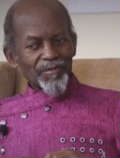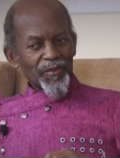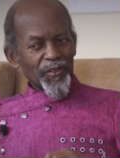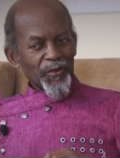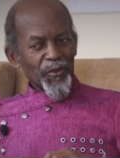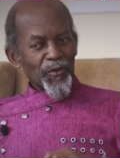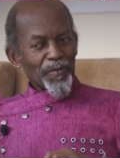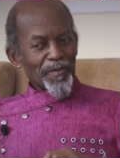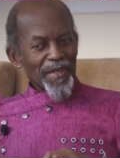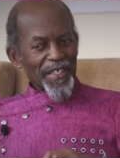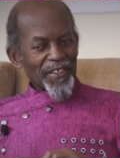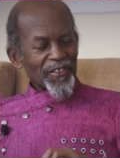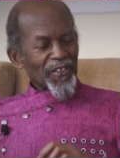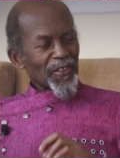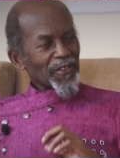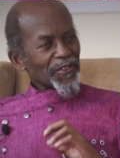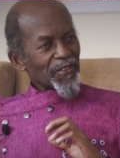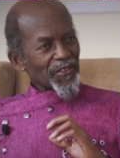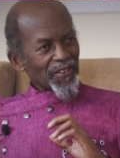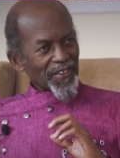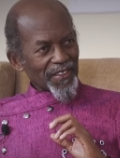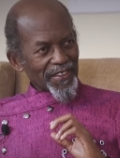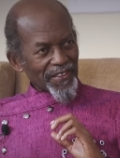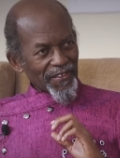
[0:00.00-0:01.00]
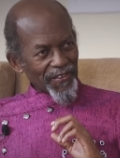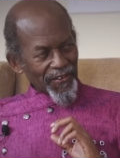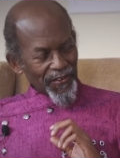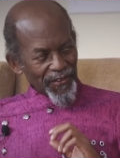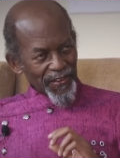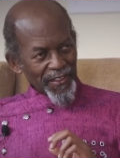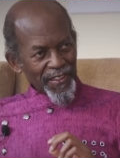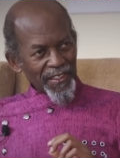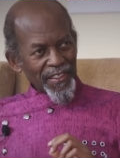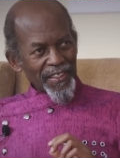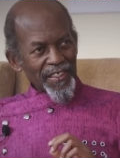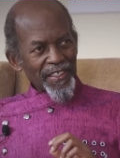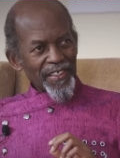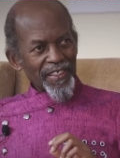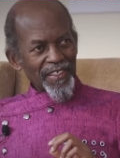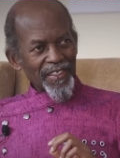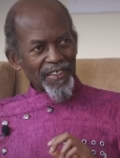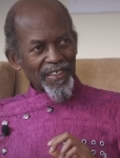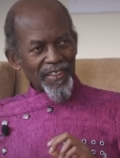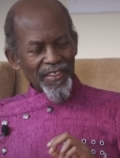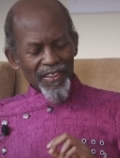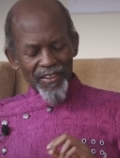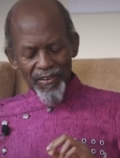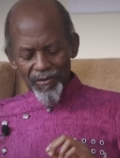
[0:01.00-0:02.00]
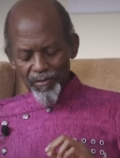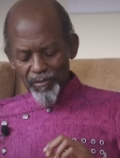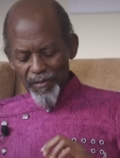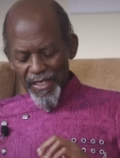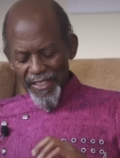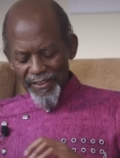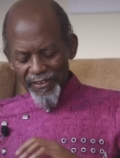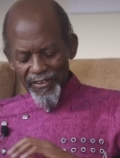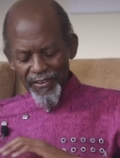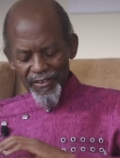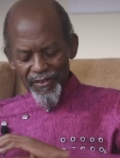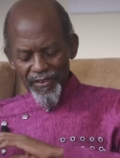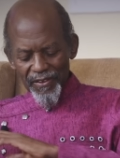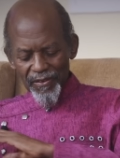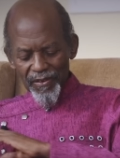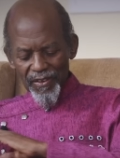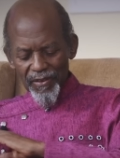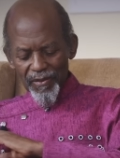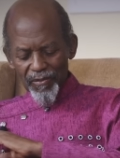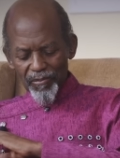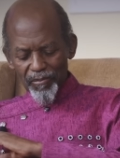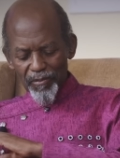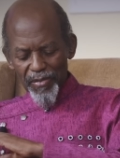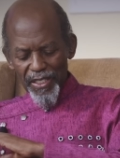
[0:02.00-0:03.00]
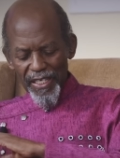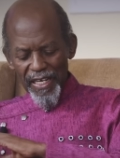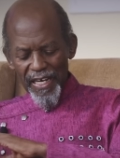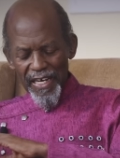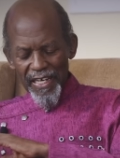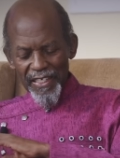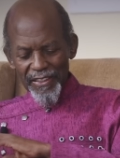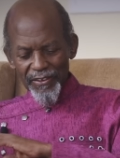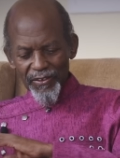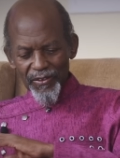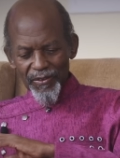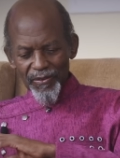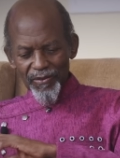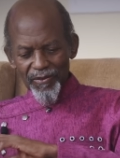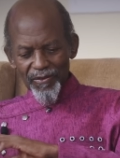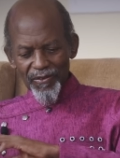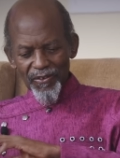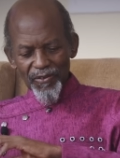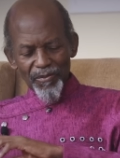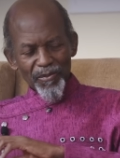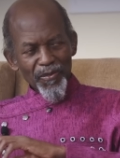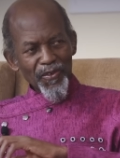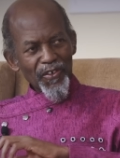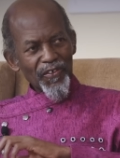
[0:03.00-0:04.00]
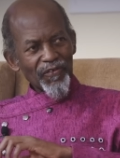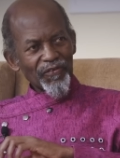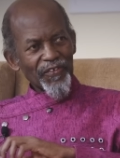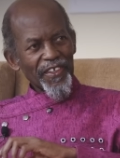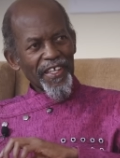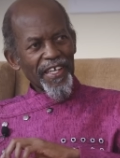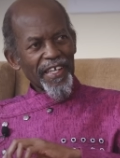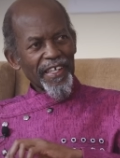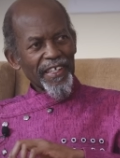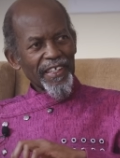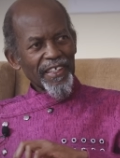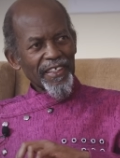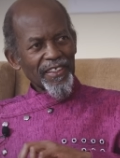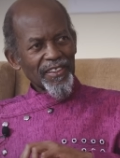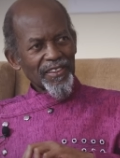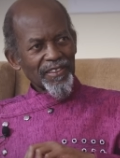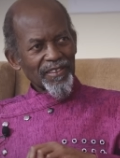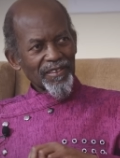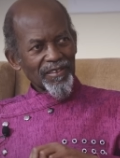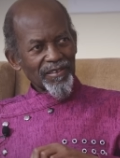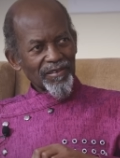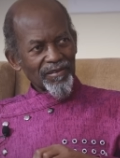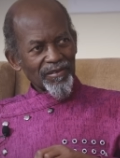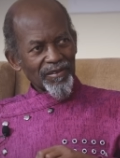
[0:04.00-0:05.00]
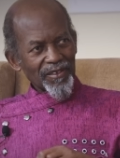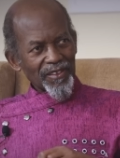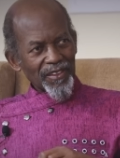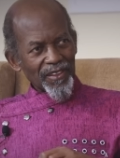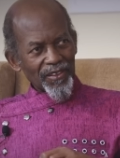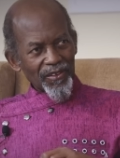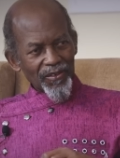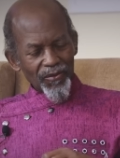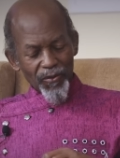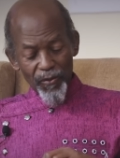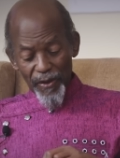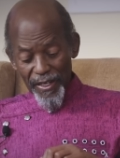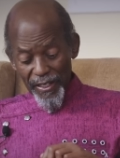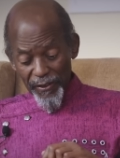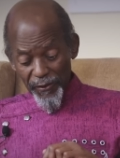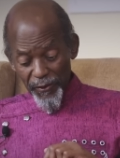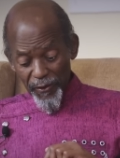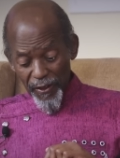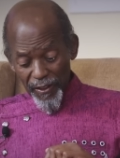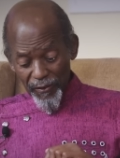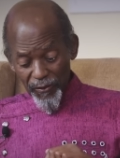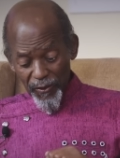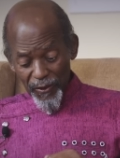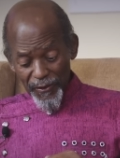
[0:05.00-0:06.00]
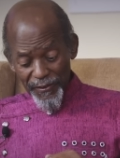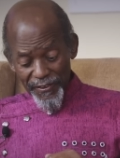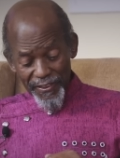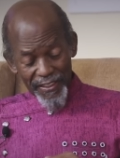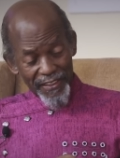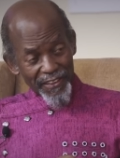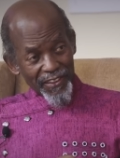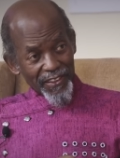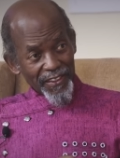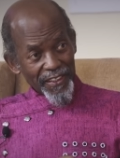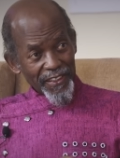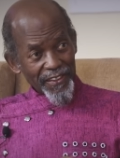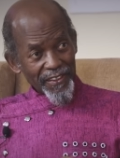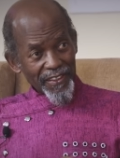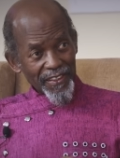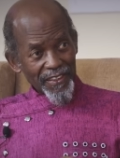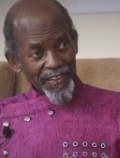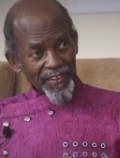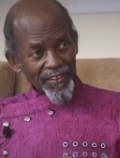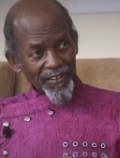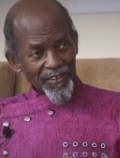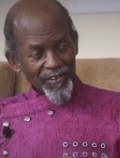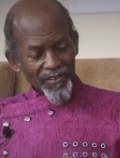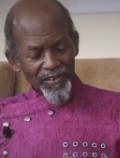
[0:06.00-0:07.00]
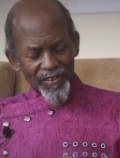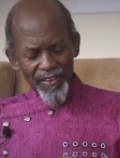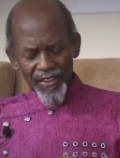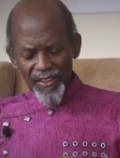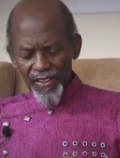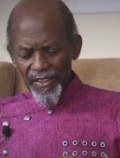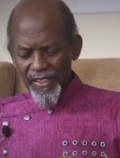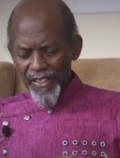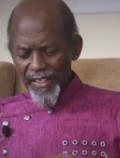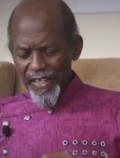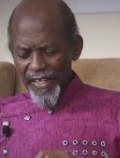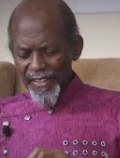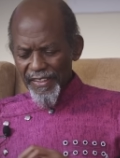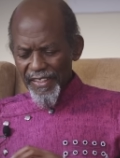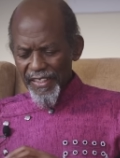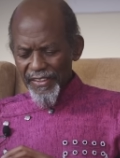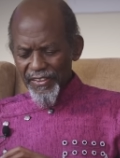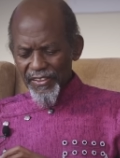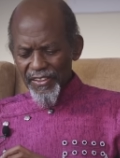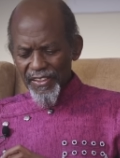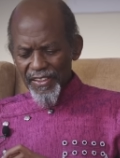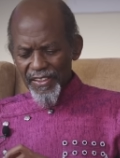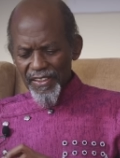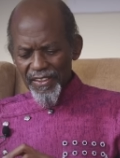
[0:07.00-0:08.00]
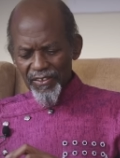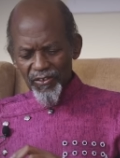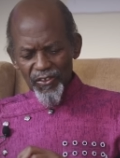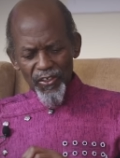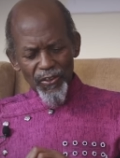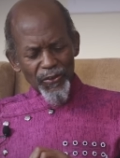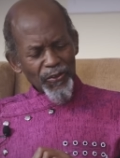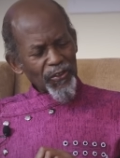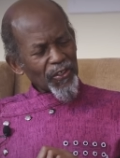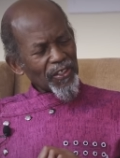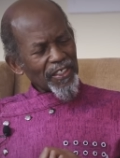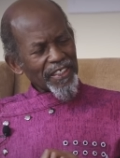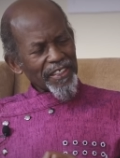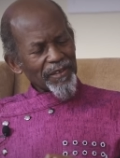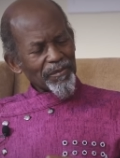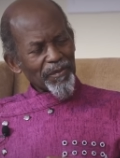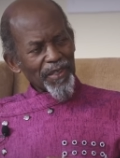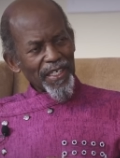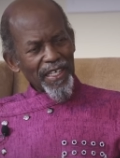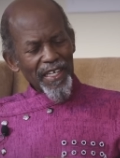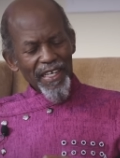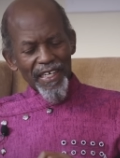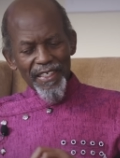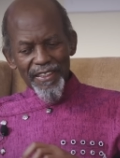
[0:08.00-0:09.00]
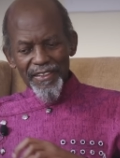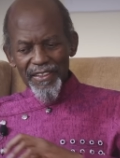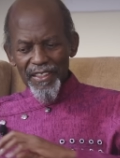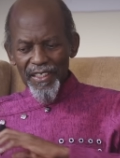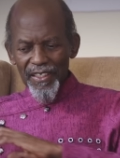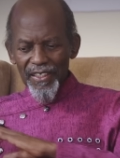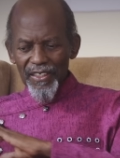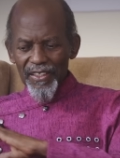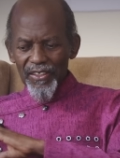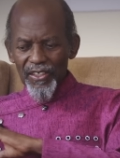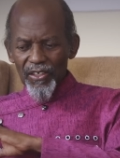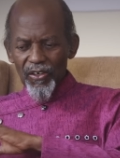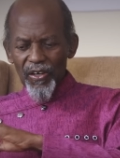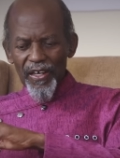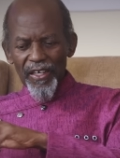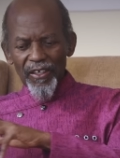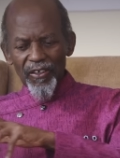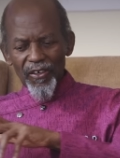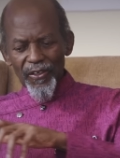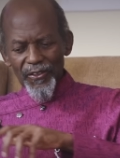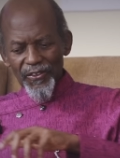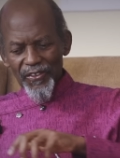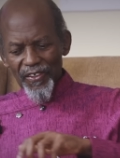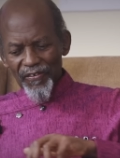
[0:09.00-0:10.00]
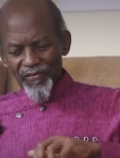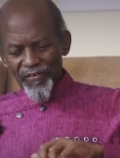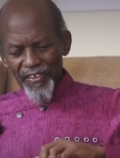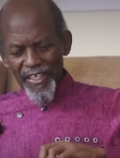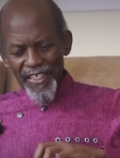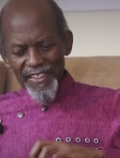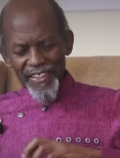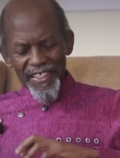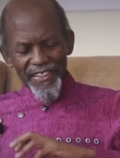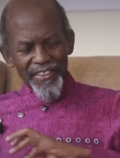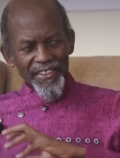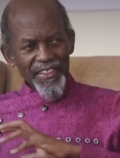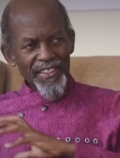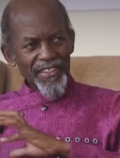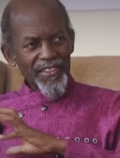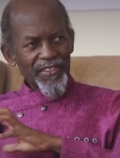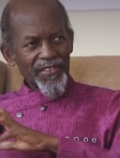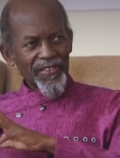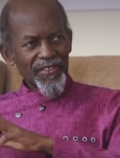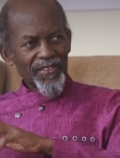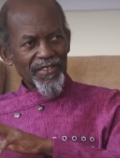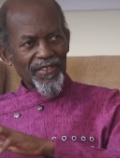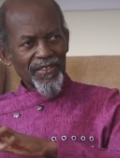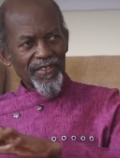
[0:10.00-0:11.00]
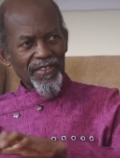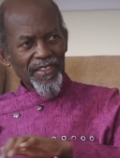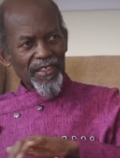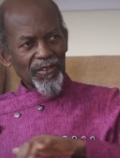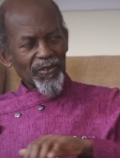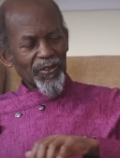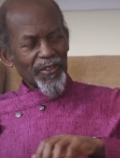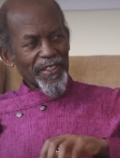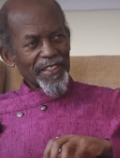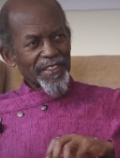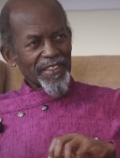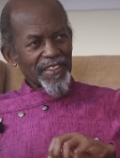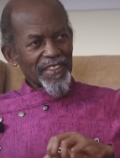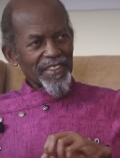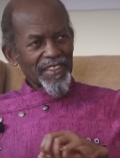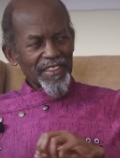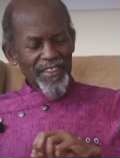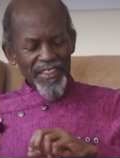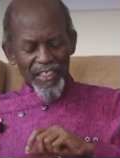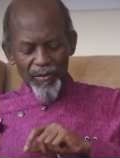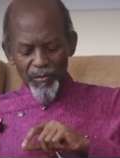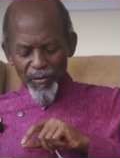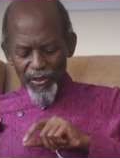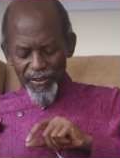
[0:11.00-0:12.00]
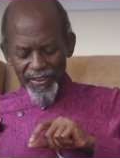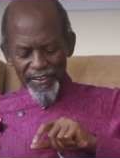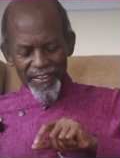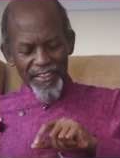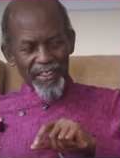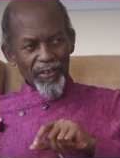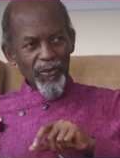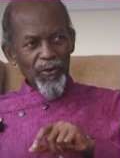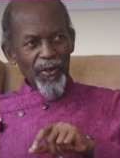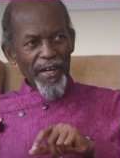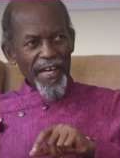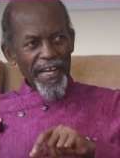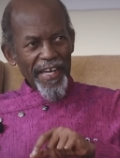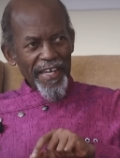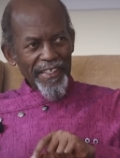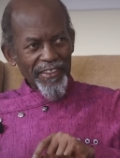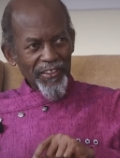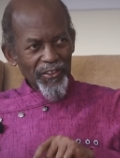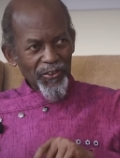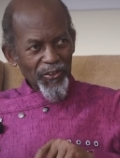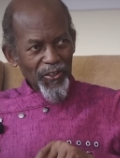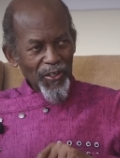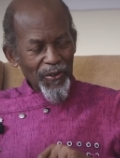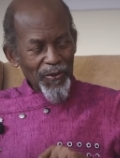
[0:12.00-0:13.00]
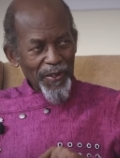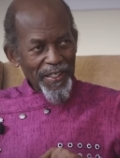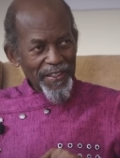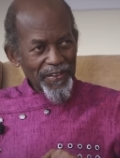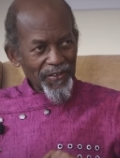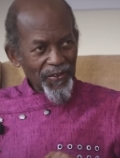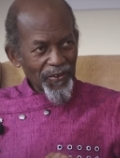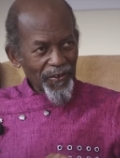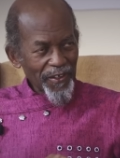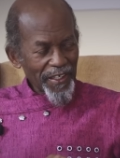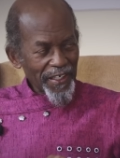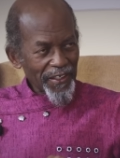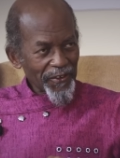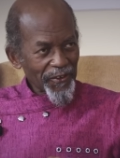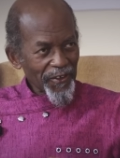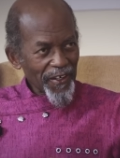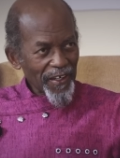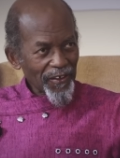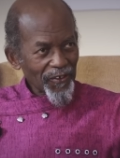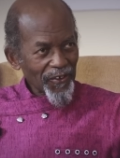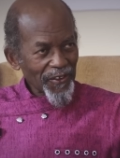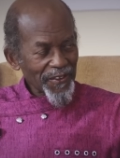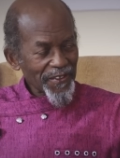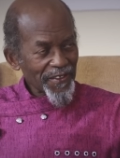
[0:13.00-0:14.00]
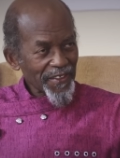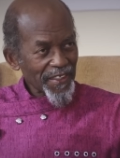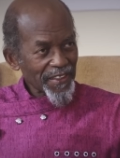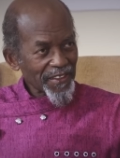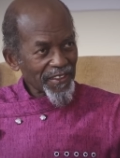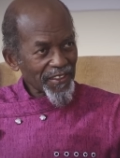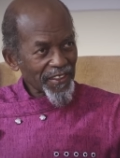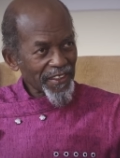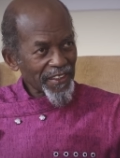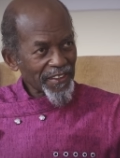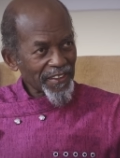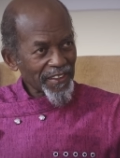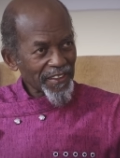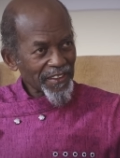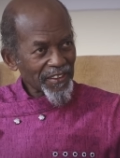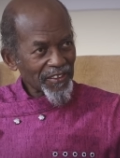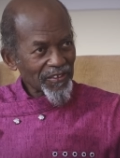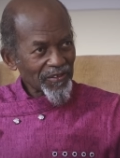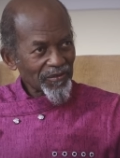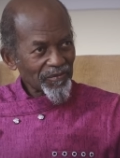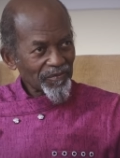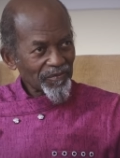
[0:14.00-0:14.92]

you may not see, but blood will move there where you are concentrating. Energy, not only blood, a lot of energies circulating in the body, they will head towards where you are concentrating.